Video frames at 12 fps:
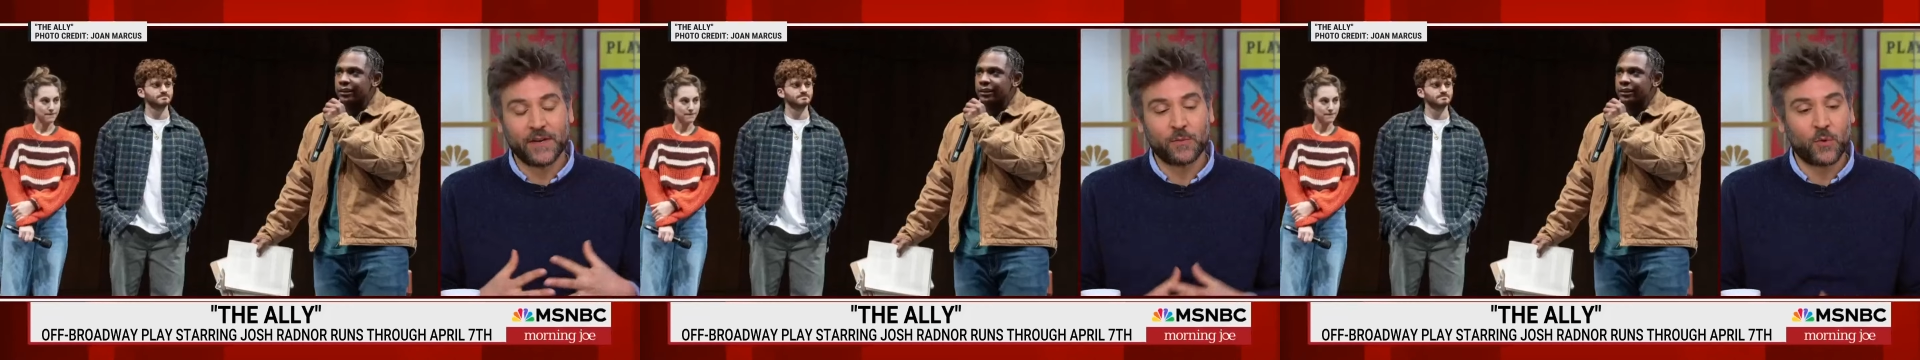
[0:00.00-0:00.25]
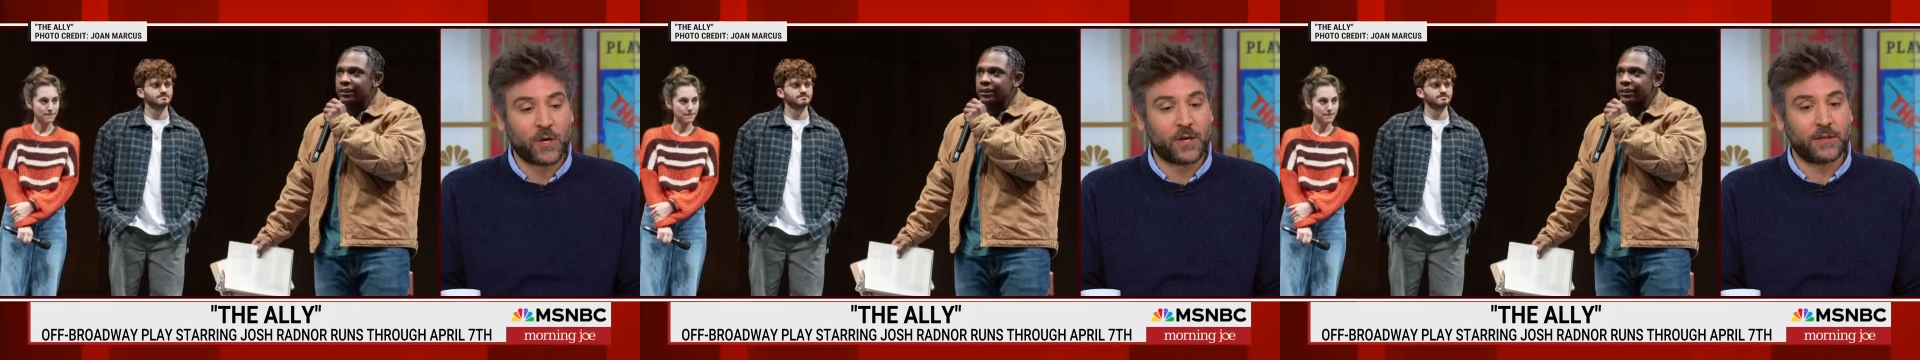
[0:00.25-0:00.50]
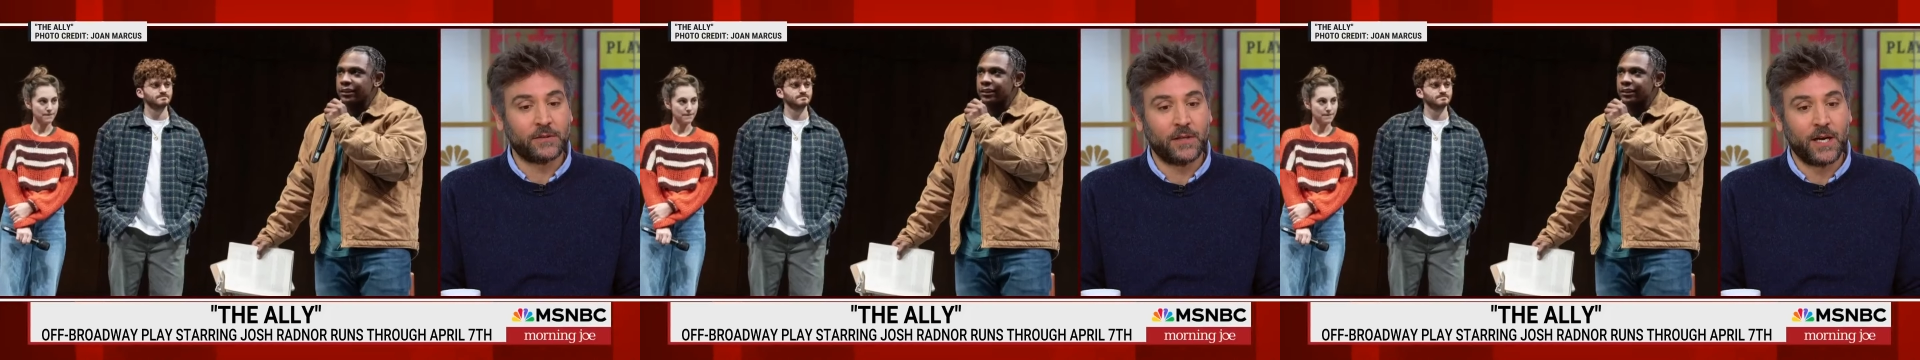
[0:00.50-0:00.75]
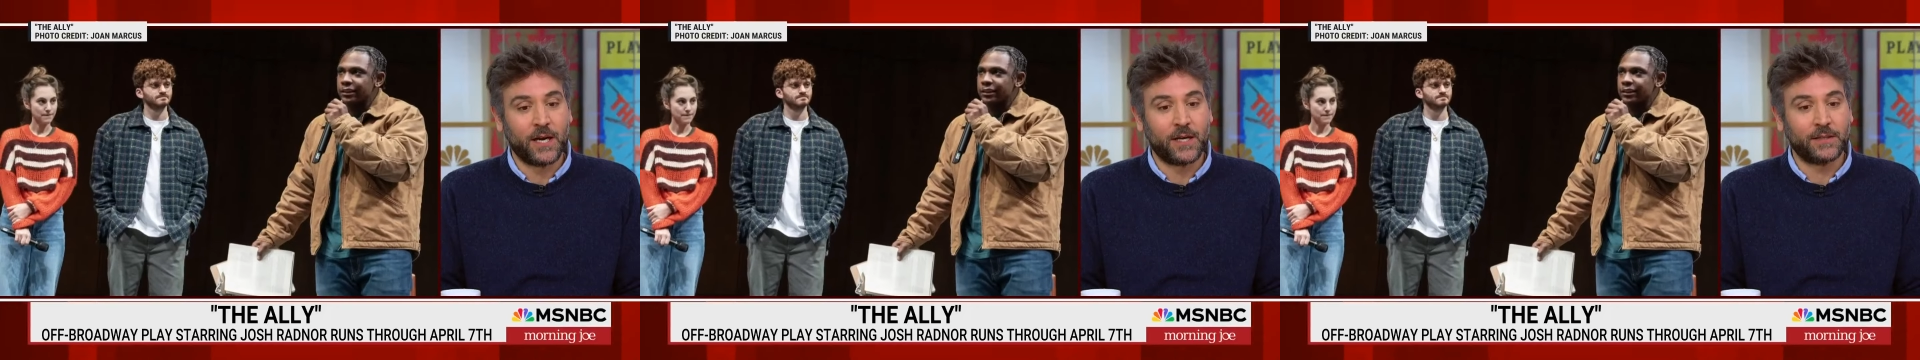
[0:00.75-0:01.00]
Speaker 1: it were
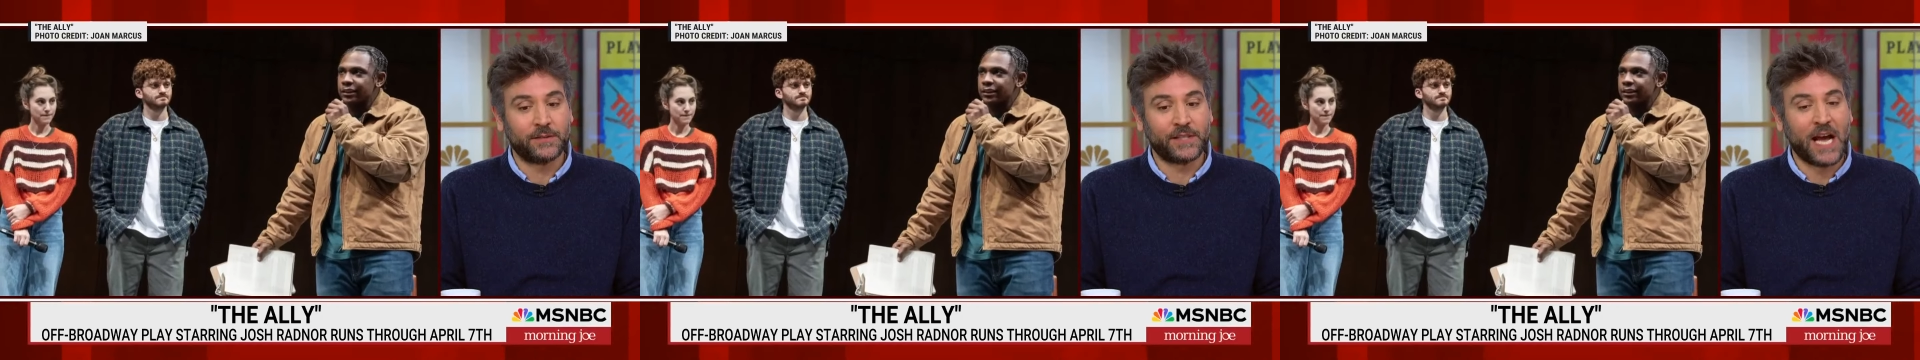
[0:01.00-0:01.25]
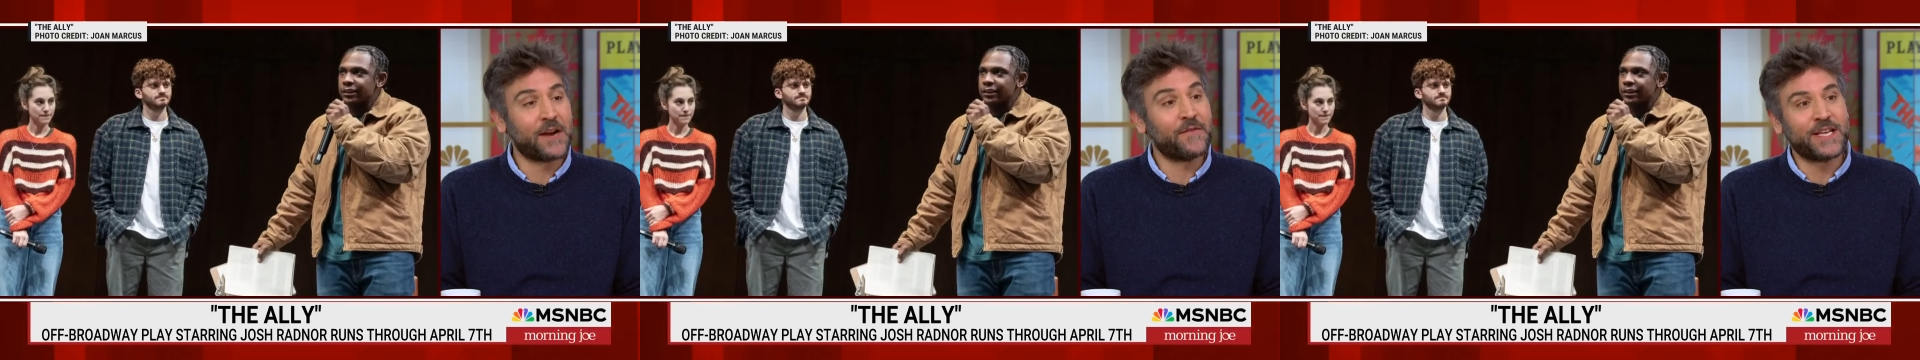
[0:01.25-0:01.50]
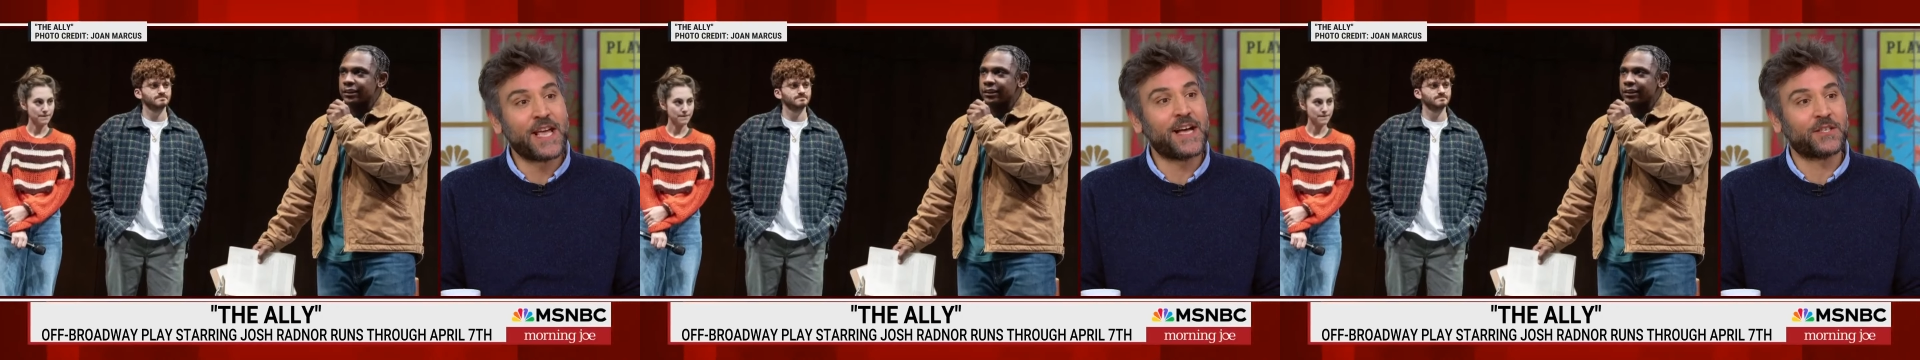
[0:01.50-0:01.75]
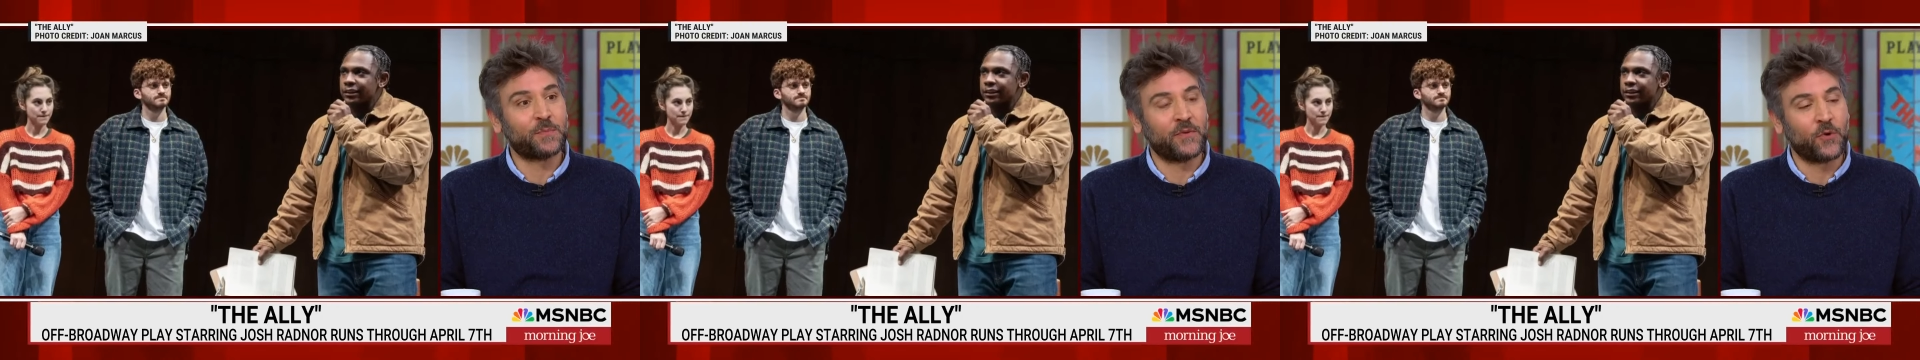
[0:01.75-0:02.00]
uh, kind of a
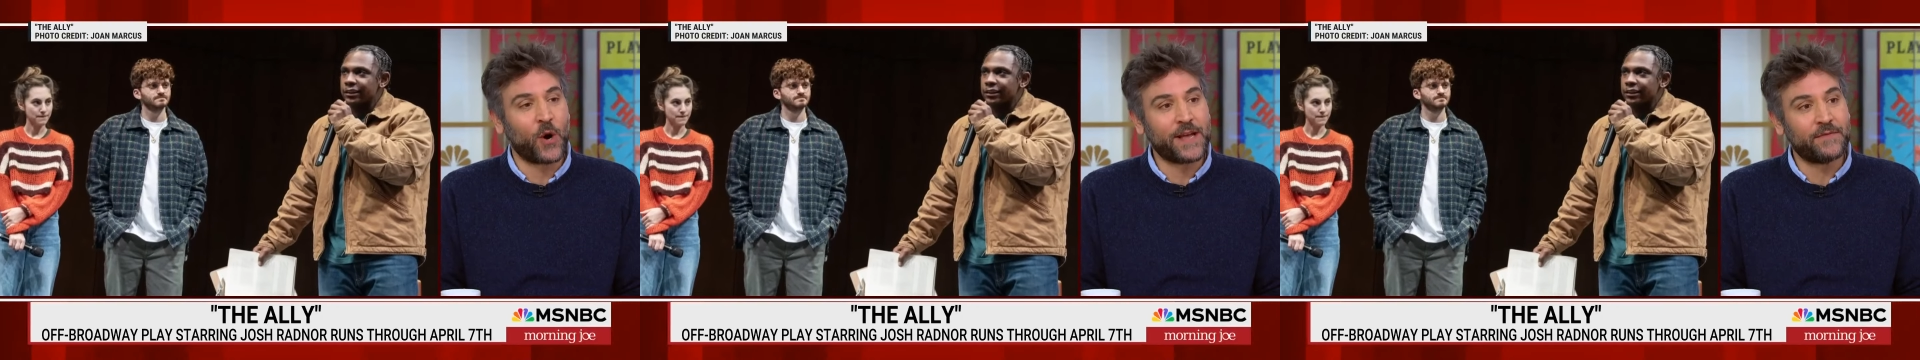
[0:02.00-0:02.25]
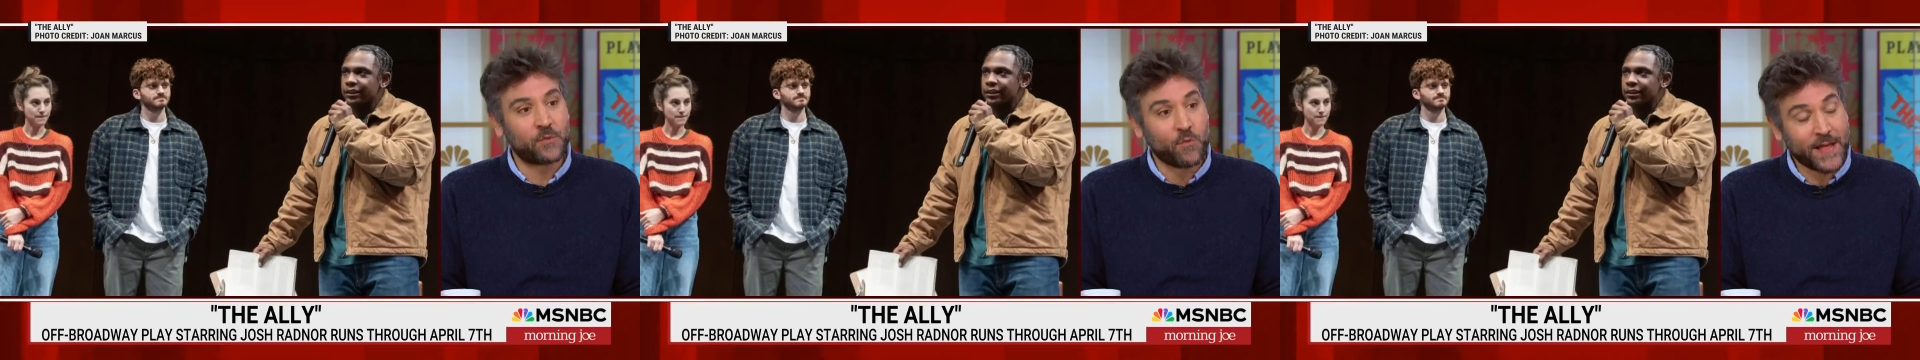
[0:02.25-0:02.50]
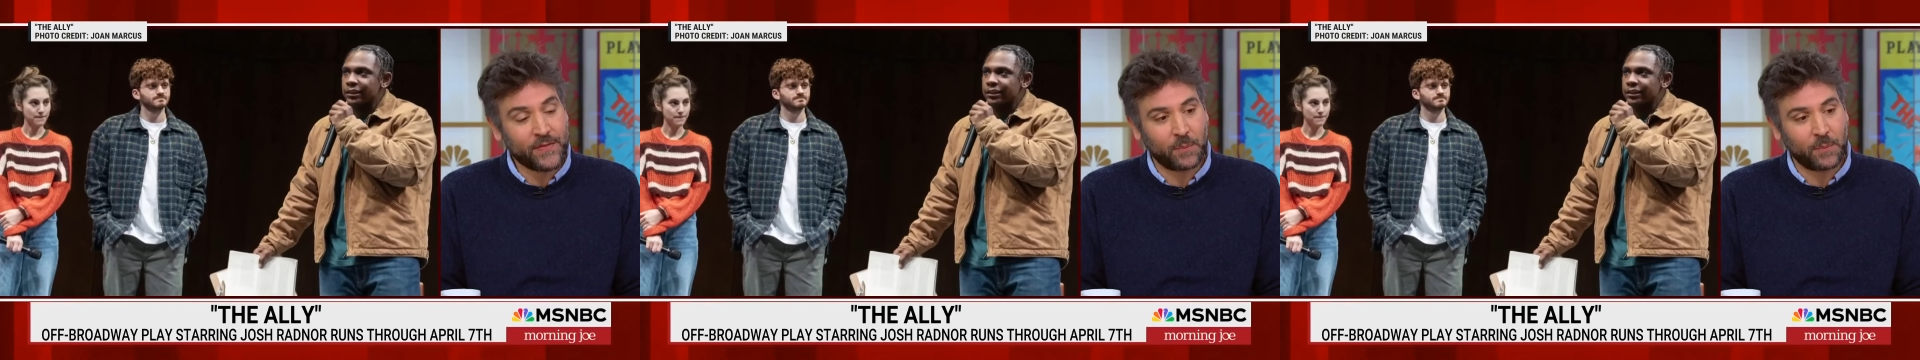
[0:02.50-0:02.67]
yes before I even read the